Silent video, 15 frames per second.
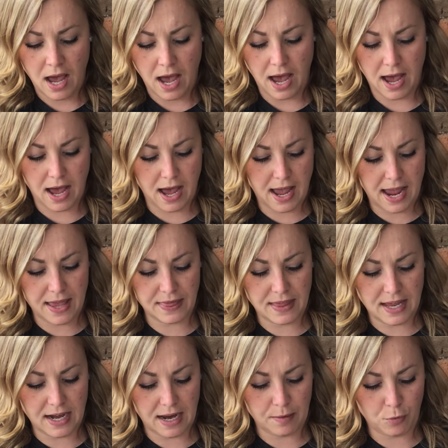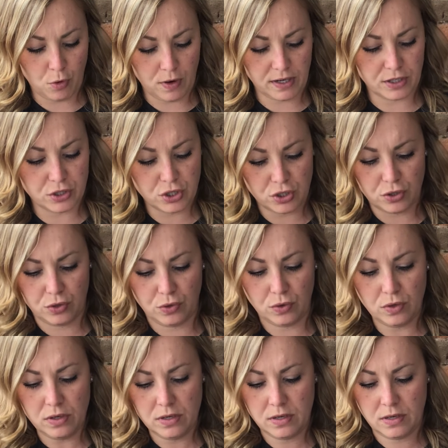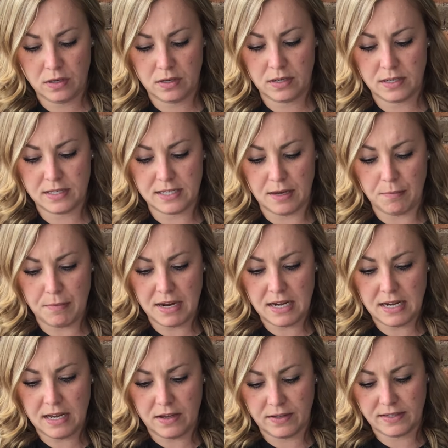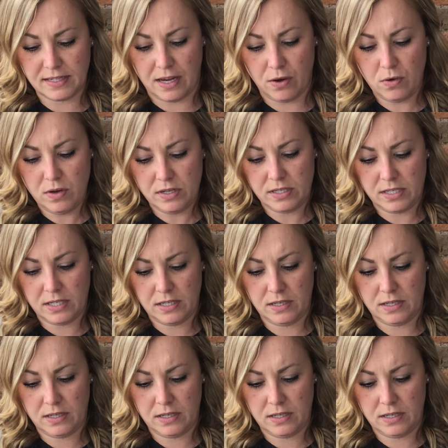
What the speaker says: And then I'm going to dump my nails out.